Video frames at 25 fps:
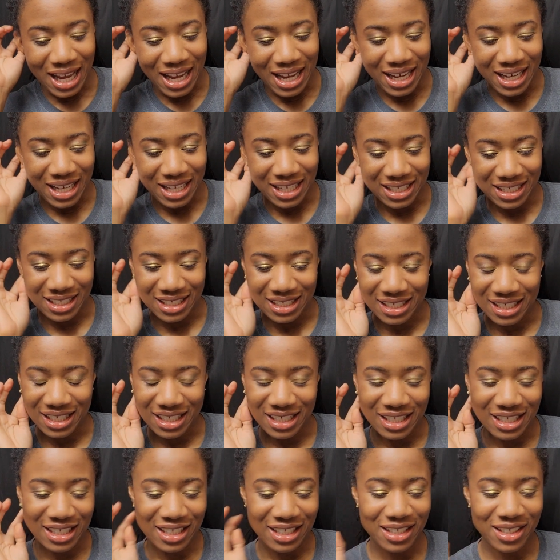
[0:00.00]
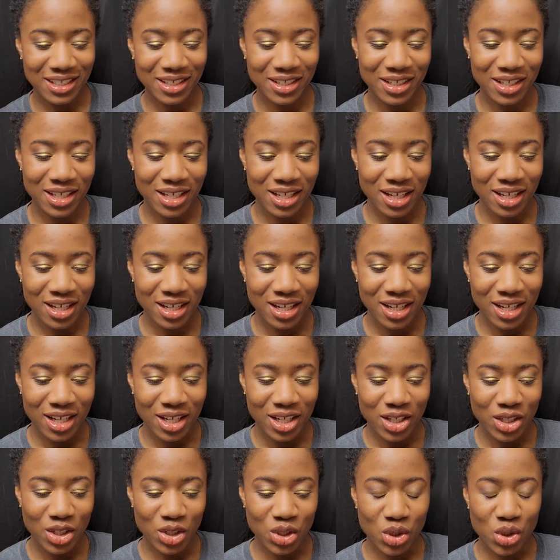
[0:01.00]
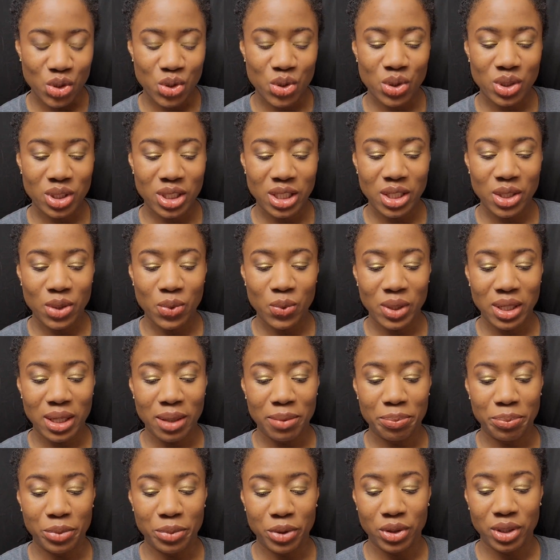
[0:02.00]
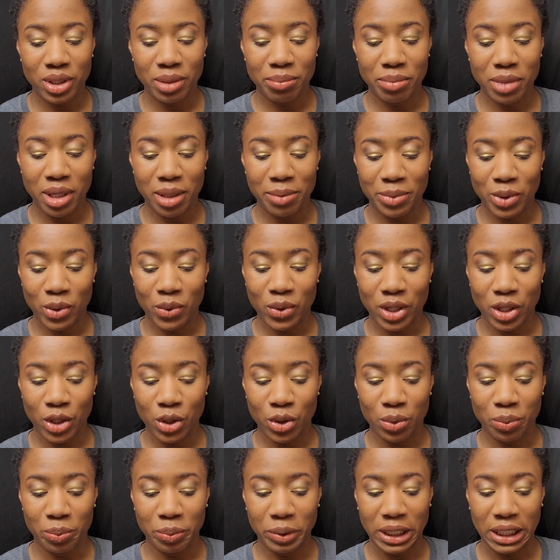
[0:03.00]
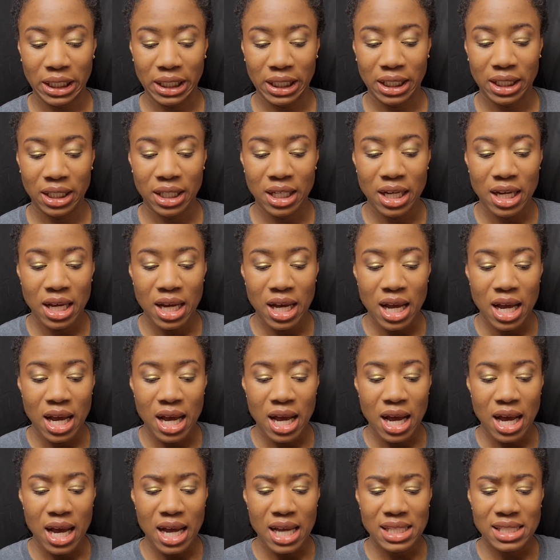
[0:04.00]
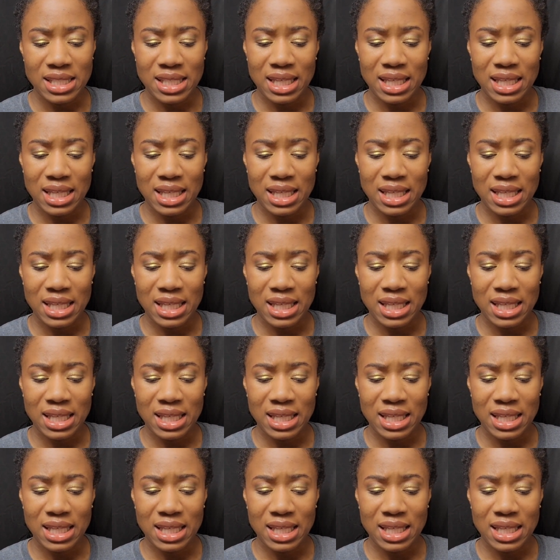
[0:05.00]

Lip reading: and usually when I'm building my BYOP, I